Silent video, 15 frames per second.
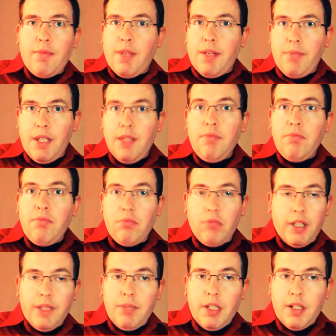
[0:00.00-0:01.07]
It might be,
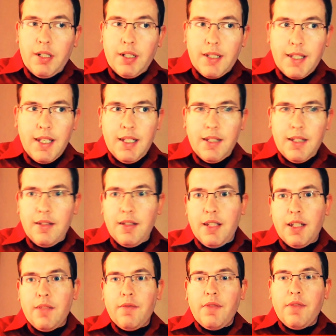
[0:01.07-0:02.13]
like Bianca said,
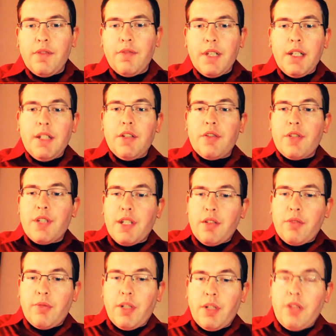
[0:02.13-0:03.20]
10, 15 years
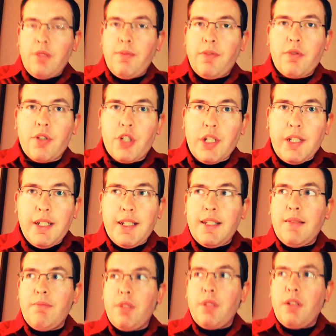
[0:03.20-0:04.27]
down the road before she gets
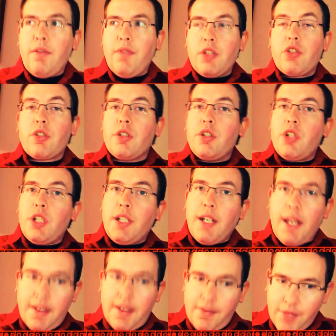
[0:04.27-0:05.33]
it, but eventually she can
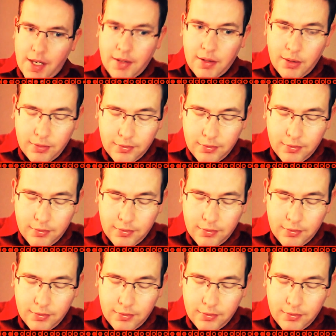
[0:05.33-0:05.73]
have that.